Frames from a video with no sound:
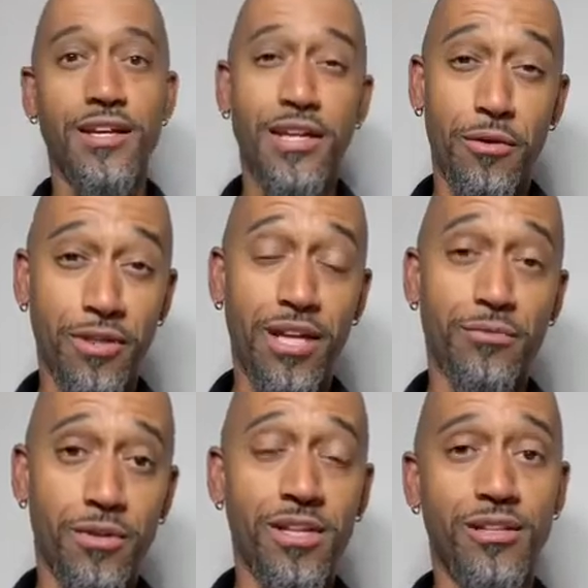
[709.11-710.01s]
Now what that's
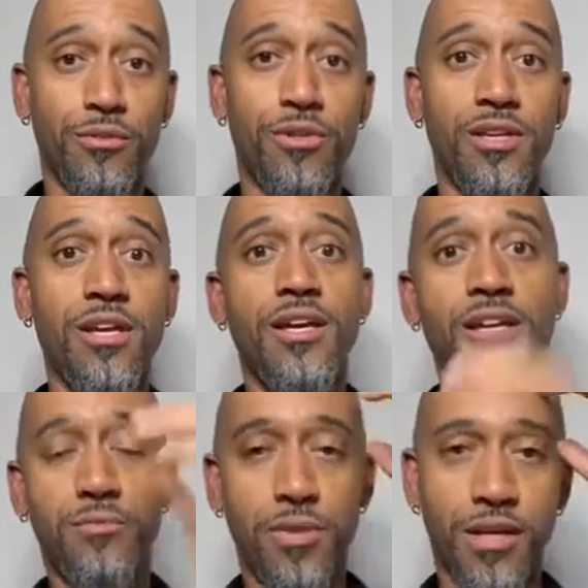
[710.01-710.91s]
really doing
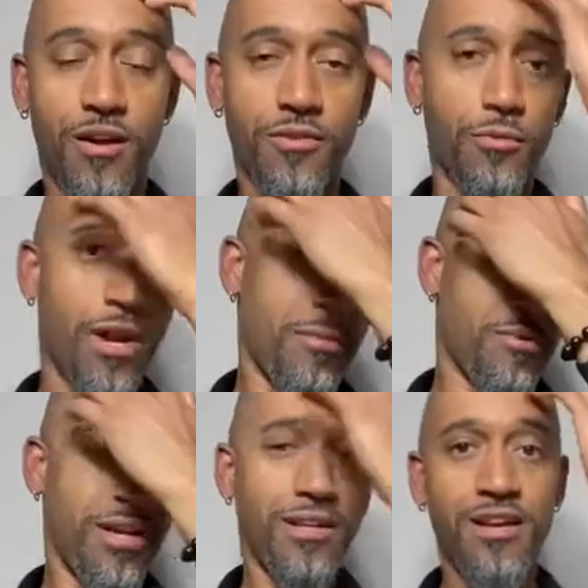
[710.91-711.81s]
is playing off of the right
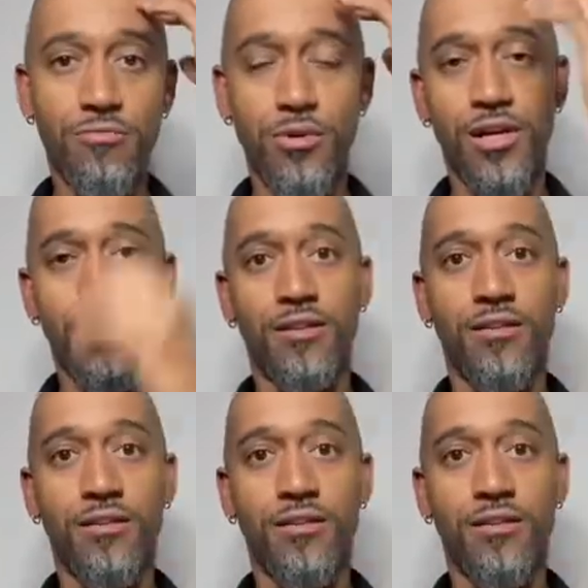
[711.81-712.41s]
brain, left brain.